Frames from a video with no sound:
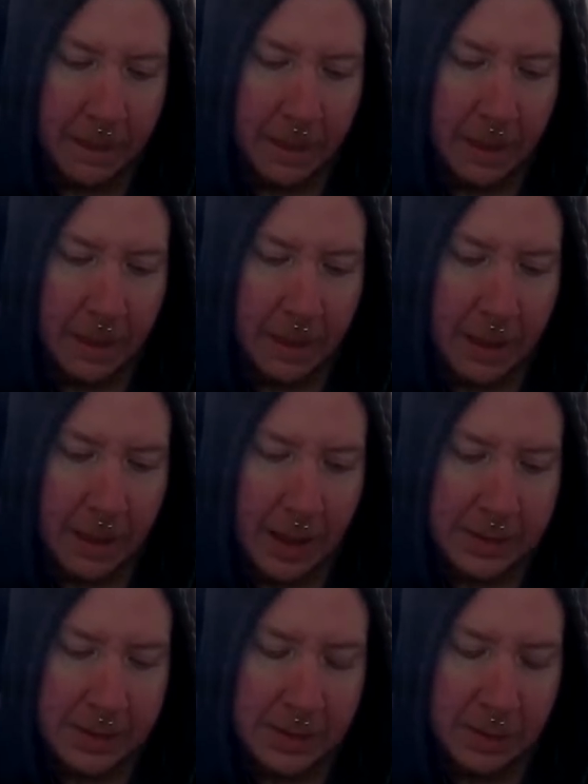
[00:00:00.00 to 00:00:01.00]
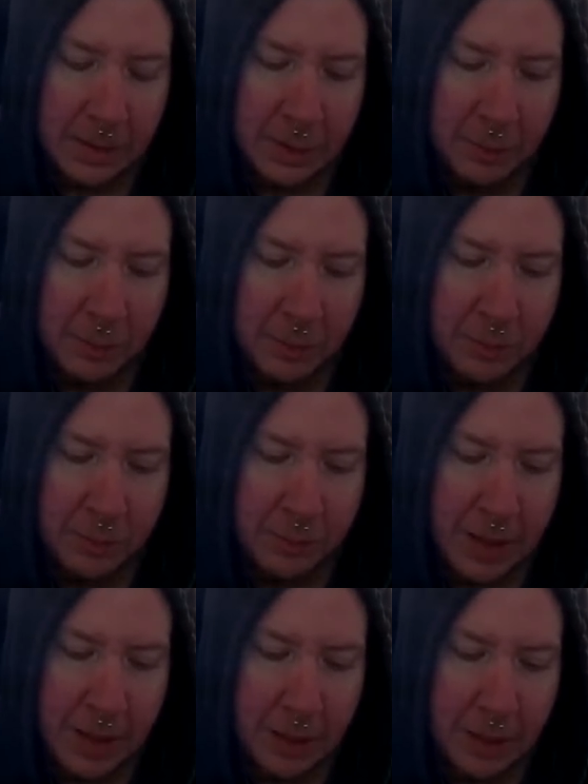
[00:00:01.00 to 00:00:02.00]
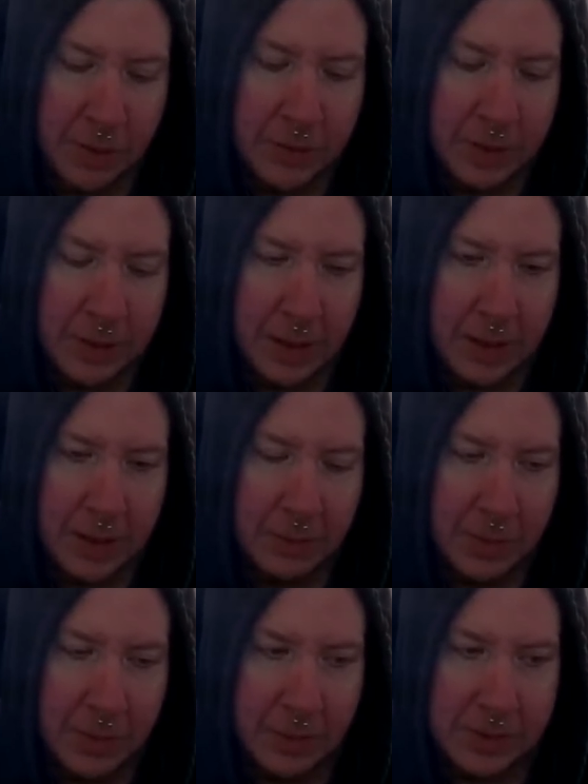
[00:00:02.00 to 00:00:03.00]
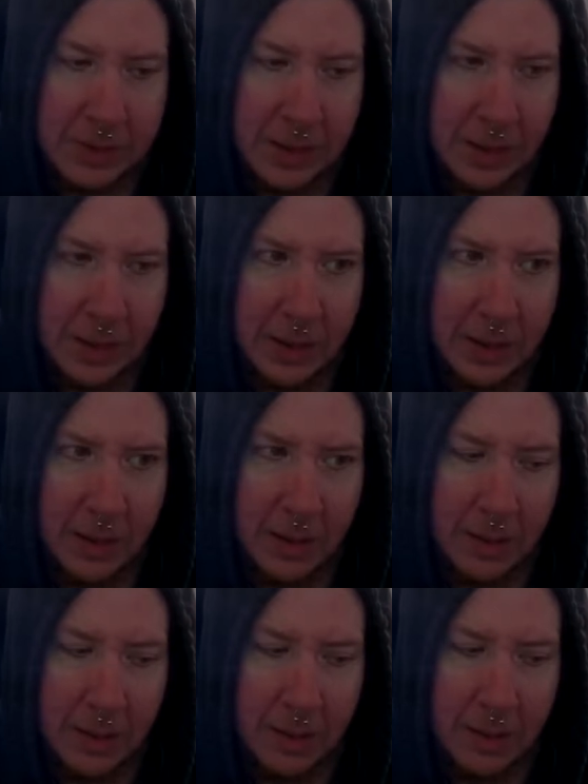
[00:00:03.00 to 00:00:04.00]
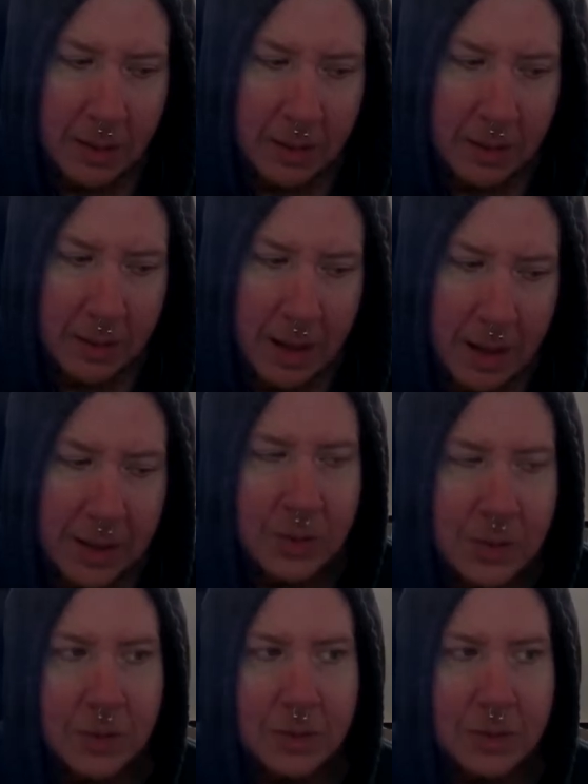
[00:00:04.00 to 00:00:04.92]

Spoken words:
I started back up using it again, but it was like I used